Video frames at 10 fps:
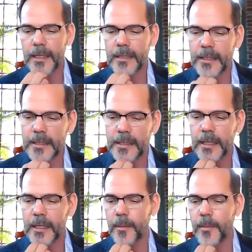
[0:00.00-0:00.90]

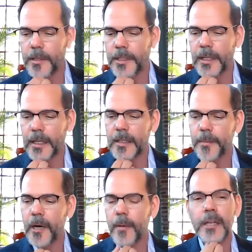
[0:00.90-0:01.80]
existing and emerging
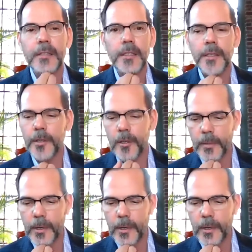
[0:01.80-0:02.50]
experiments in new